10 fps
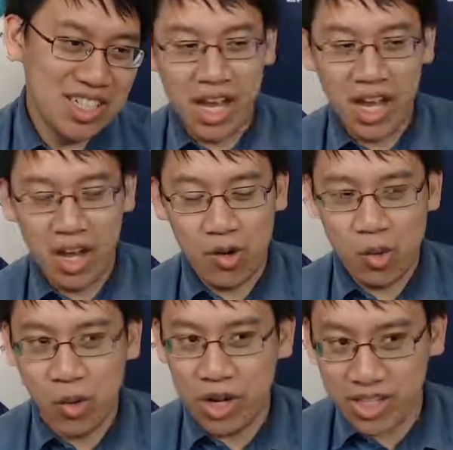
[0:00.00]
And
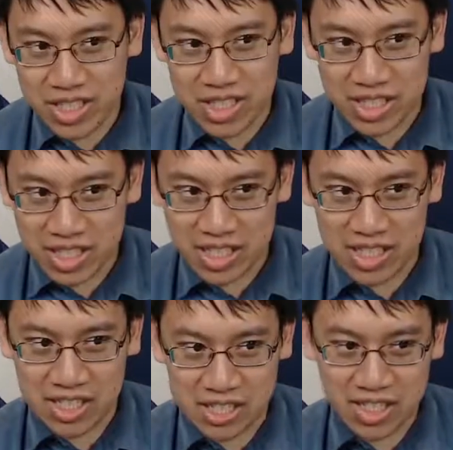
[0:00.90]
where else it
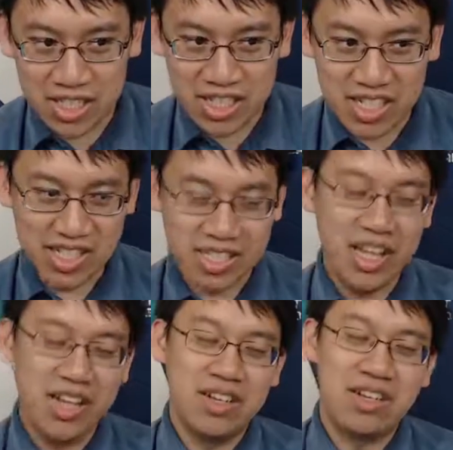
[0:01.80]
isn't good is
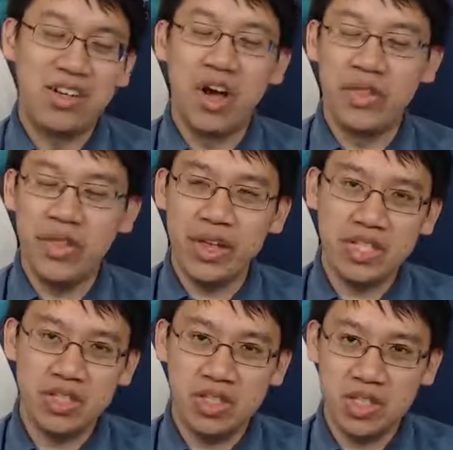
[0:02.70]
that unlike